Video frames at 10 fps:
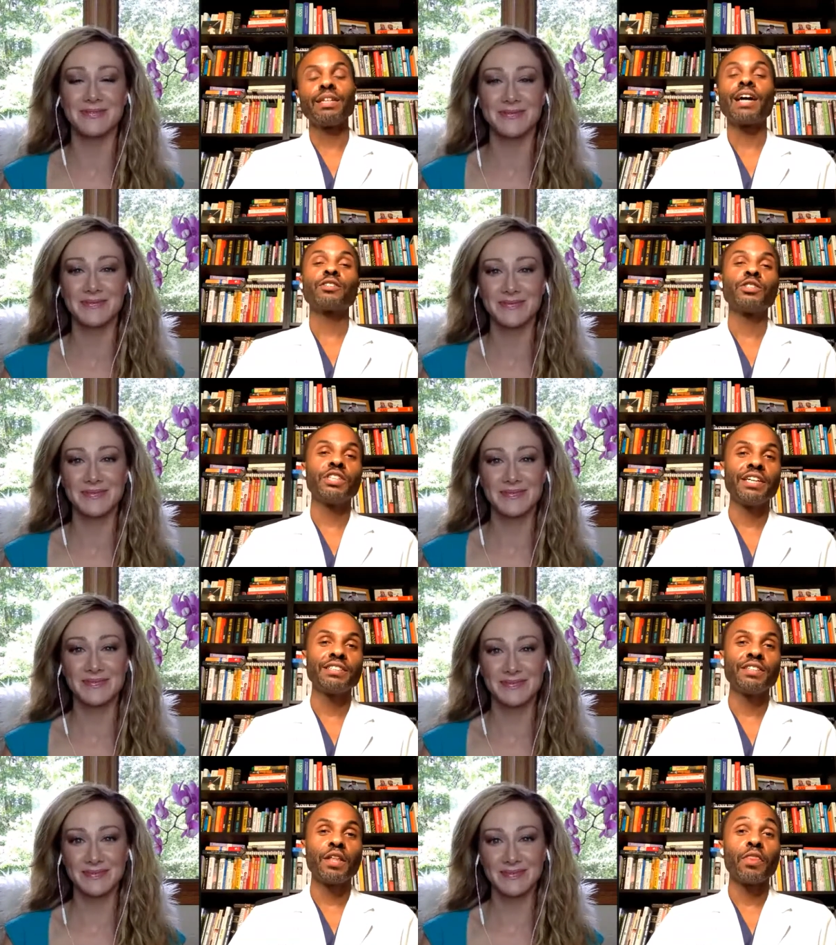Speaker 1: Dr.
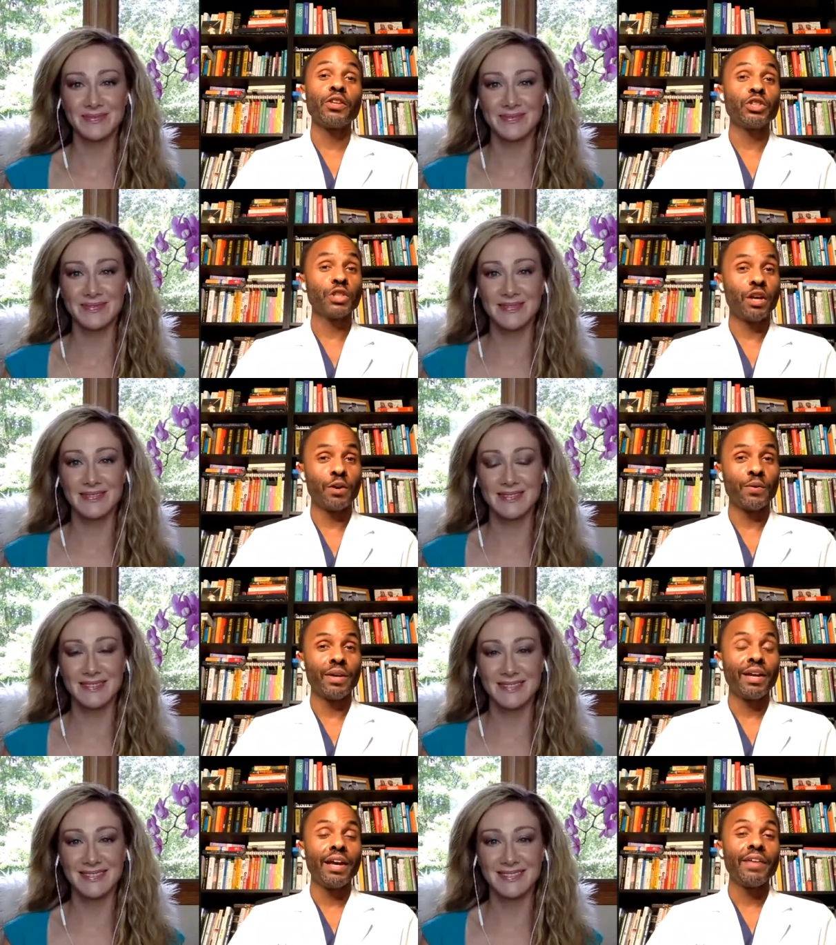Jason, the
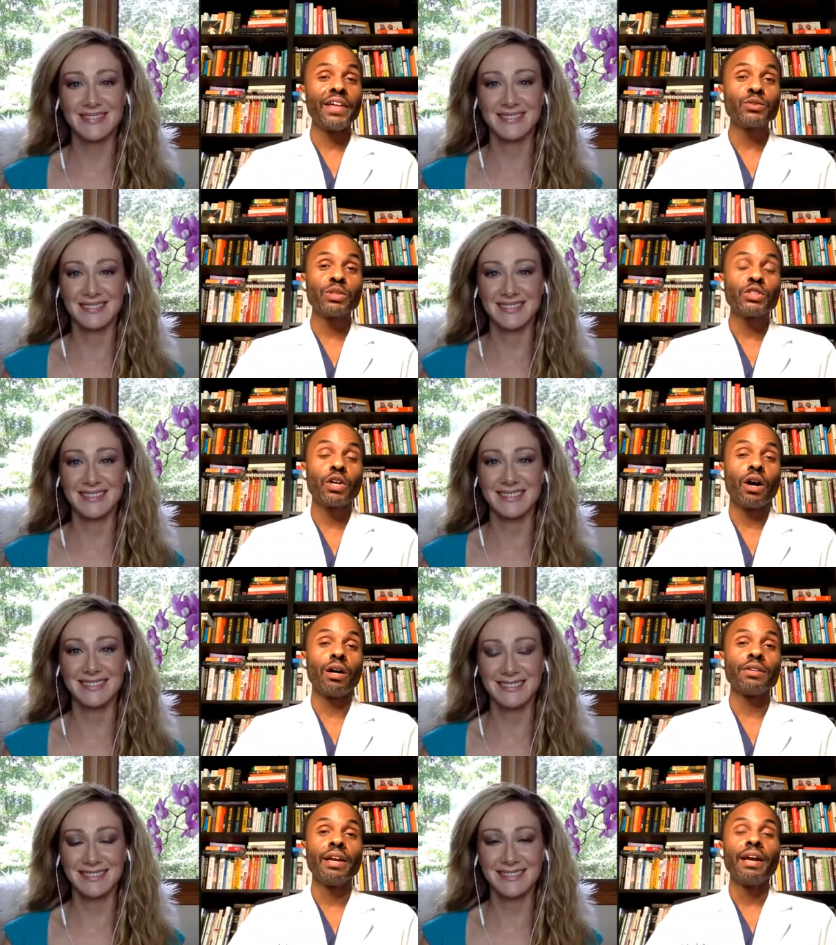show. And that's what it's
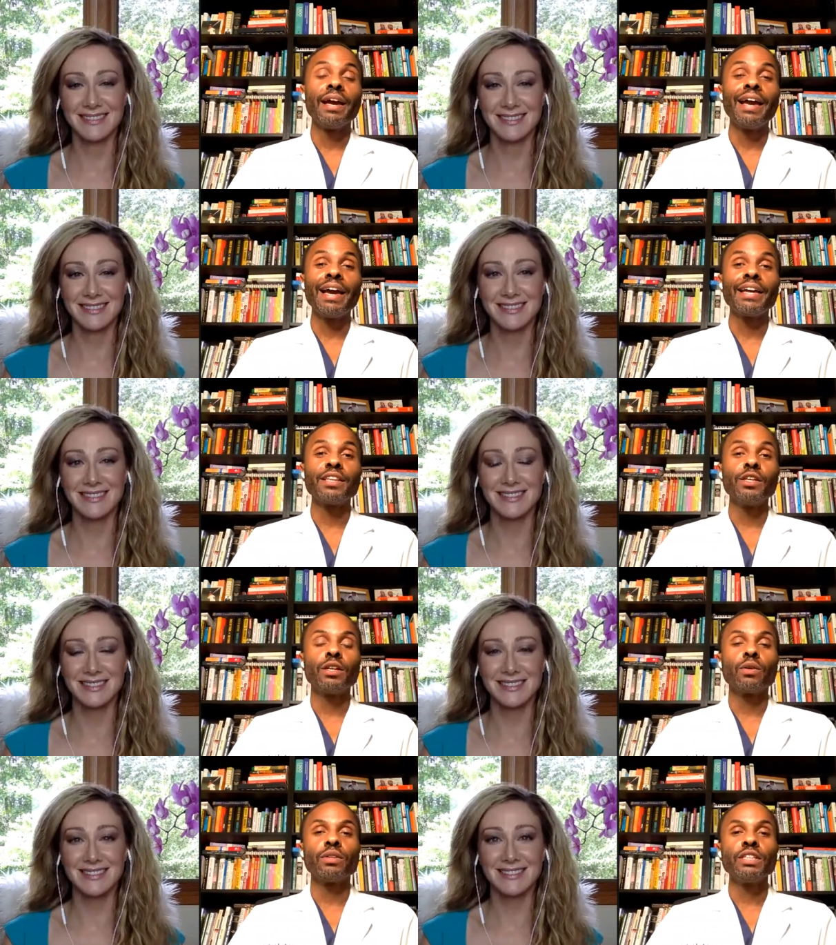called. And,
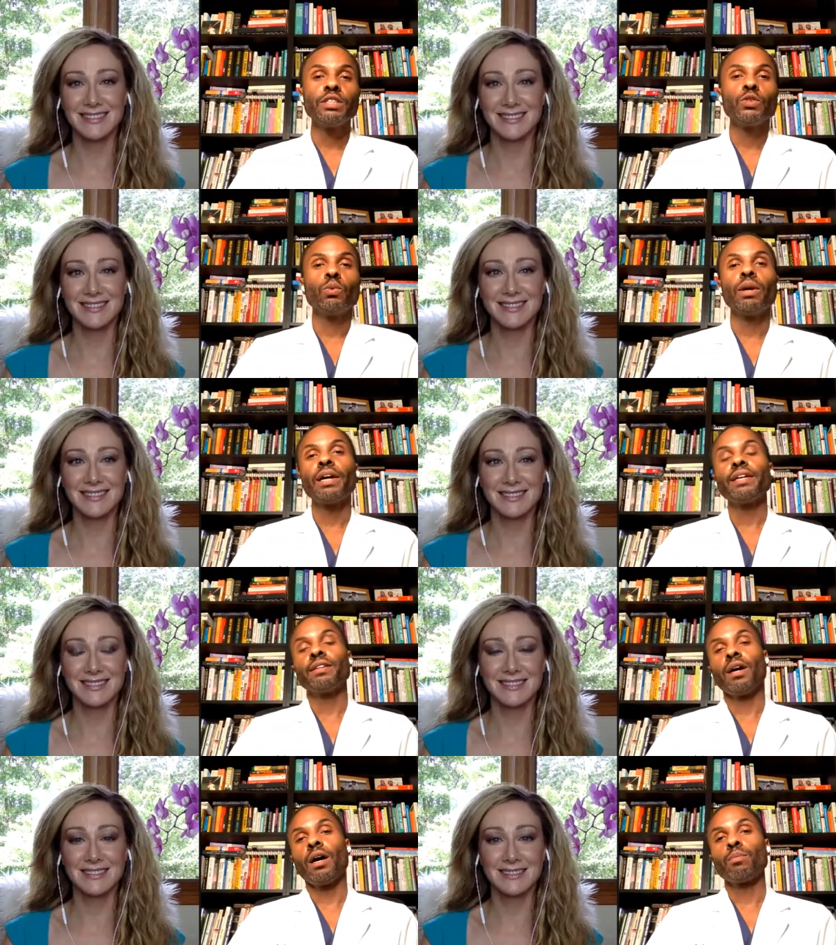you know, this is where I
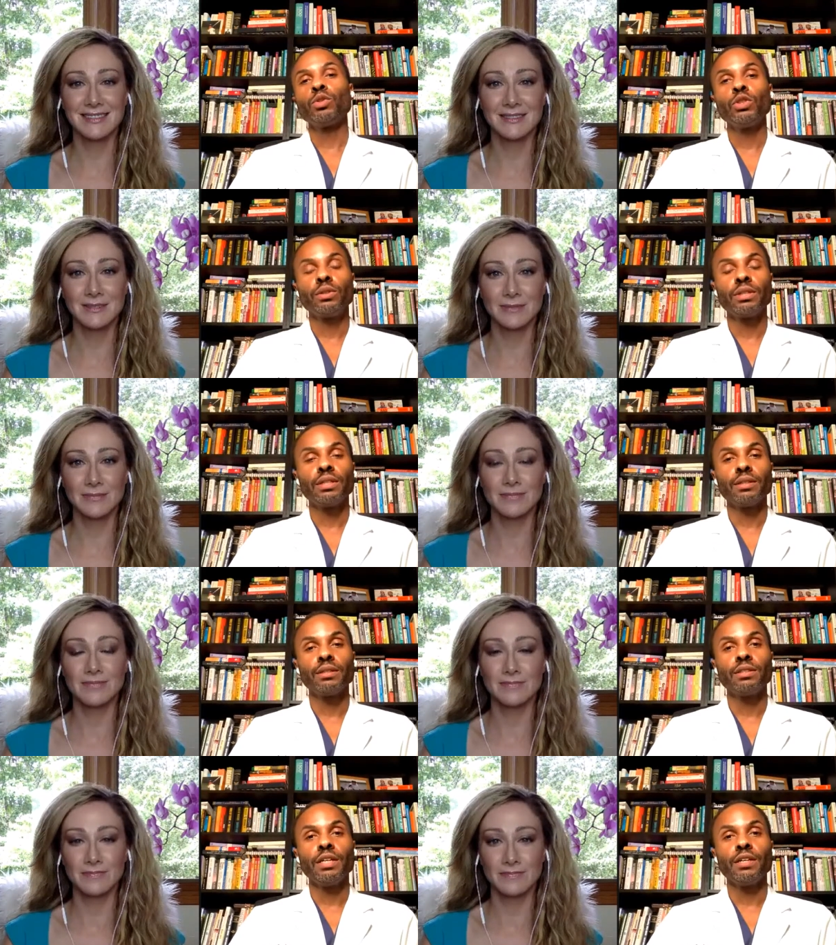get the opportunity
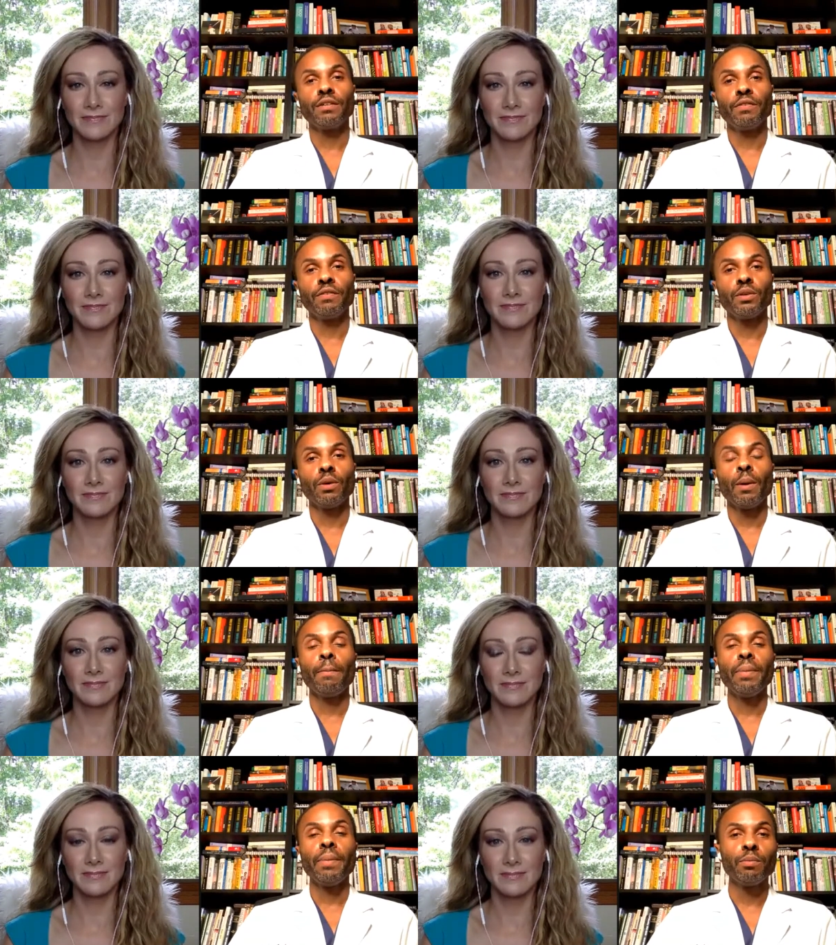to interview
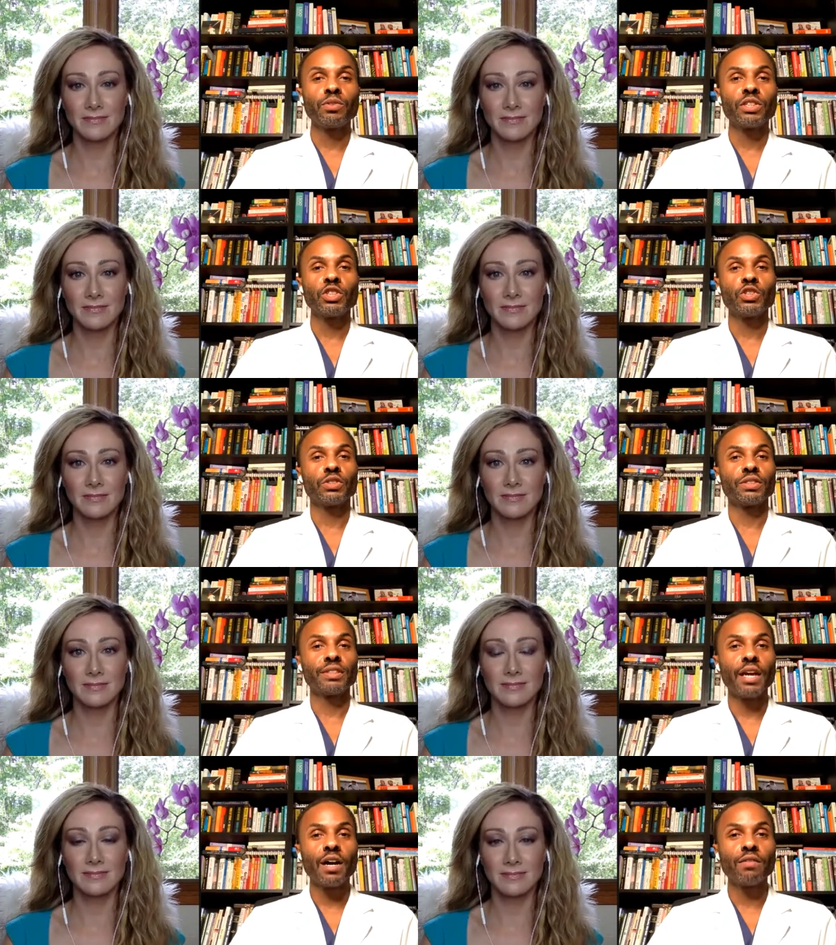people such as
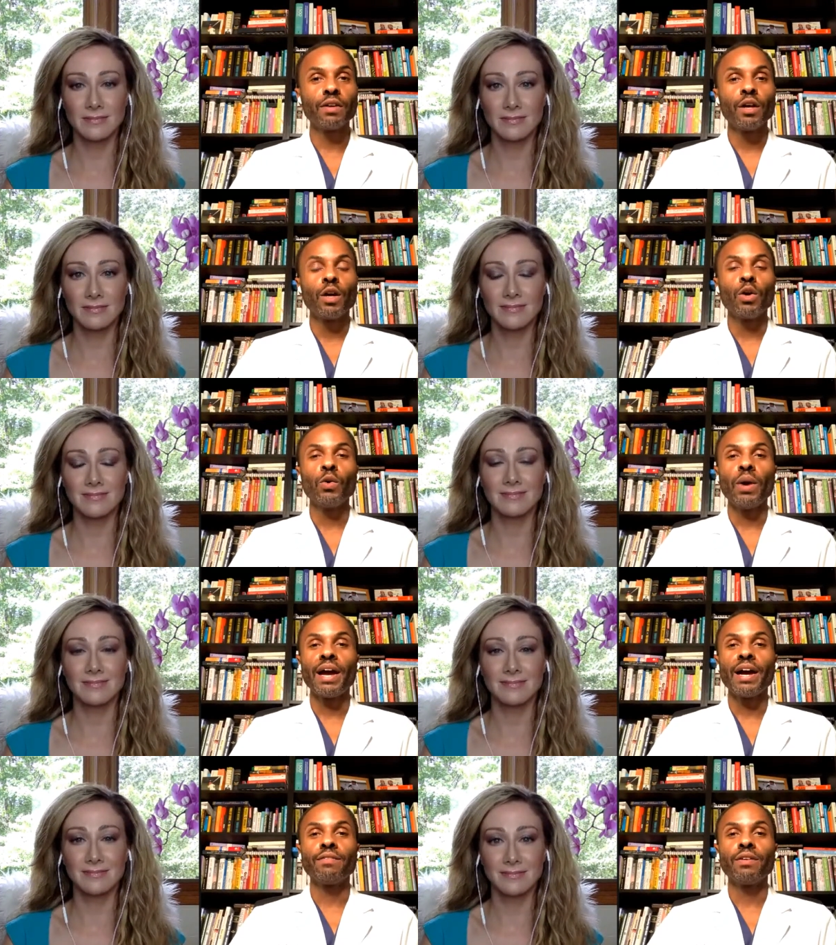yourself who
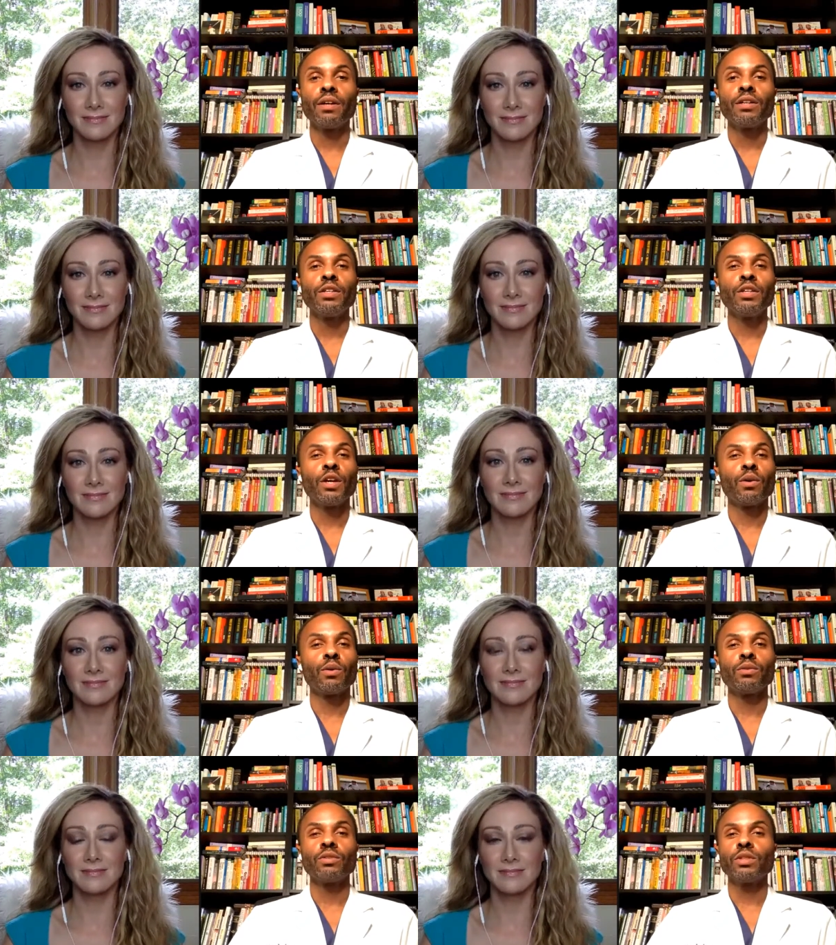have, you
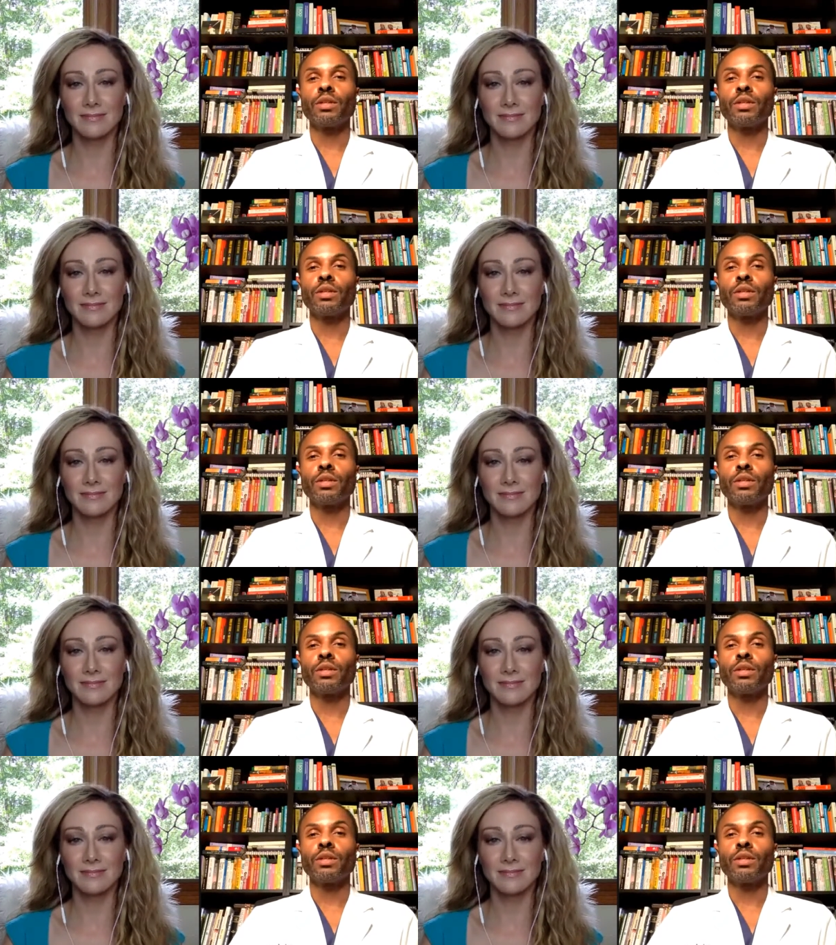know,